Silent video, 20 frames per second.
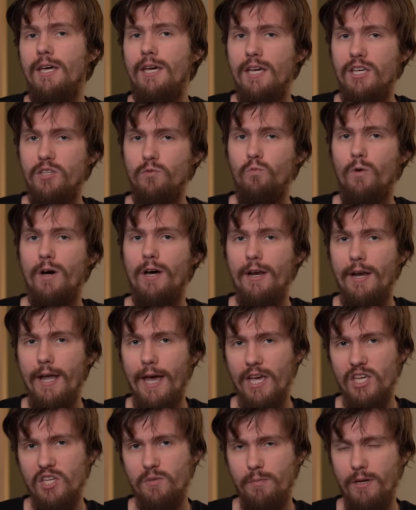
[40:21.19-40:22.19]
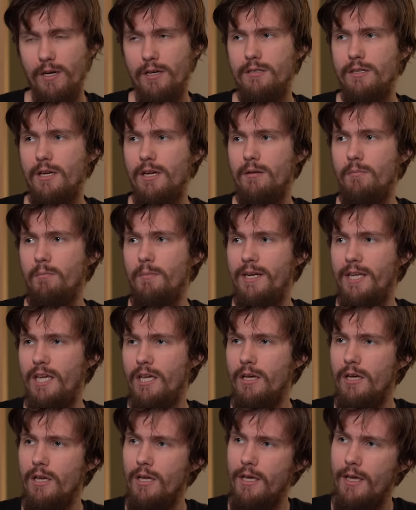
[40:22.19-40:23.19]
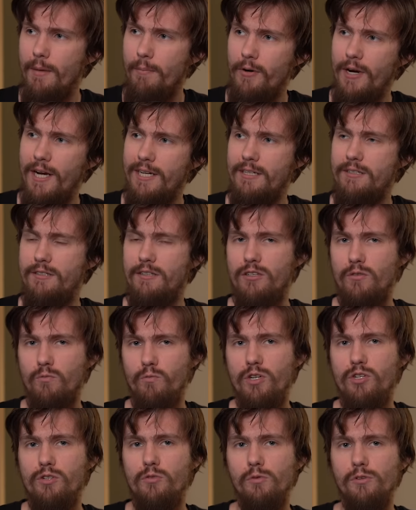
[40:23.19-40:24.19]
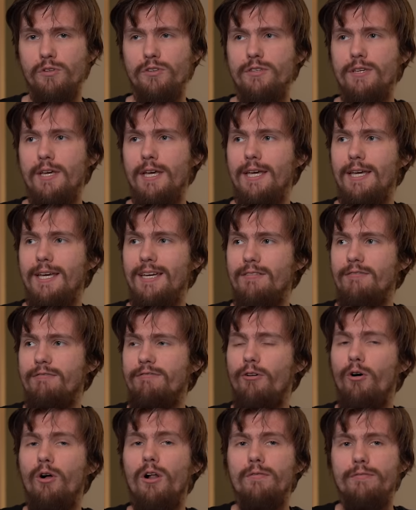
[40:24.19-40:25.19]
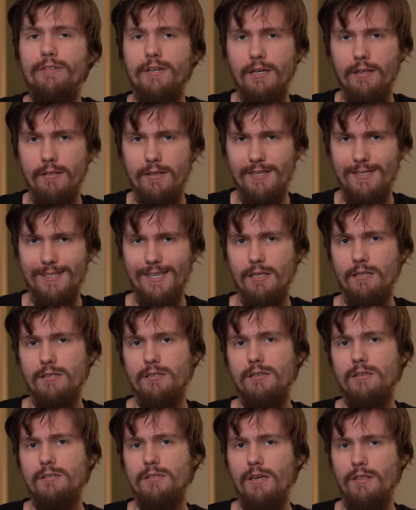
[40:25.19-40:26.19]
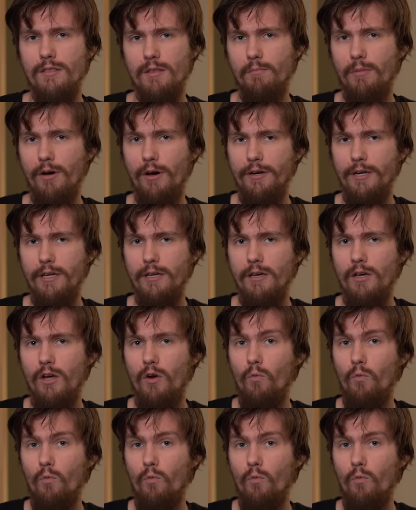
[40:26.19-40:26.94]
is one aspect, and many practices and rituals involving the senses and the body,